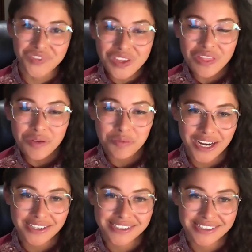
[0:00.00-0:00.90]
and that
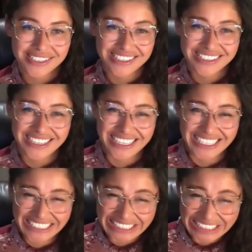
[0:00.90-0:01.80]
practice it.
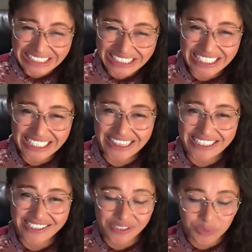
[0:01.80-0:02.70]
And
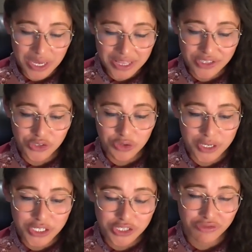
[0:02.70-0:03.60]
this is why there's so
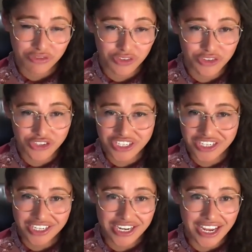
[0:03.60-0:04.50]
much confusion
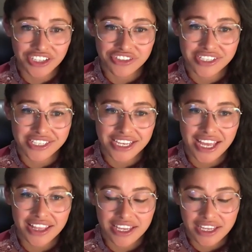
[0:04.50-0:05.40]
and inaccuracy
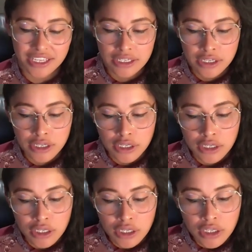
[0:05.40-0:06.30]
out there.
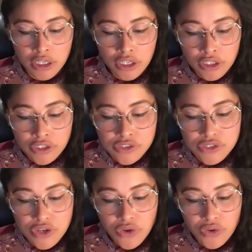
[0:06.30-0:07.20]

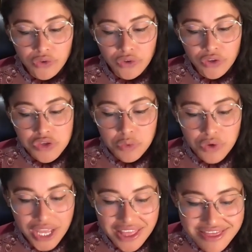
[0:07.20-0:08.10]
So you will
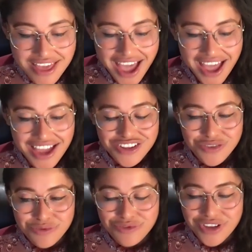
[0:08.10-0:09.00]
get that.
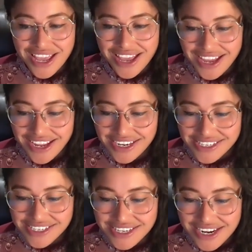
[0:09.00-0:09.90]
You will
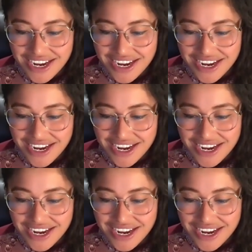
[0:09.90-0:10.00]
get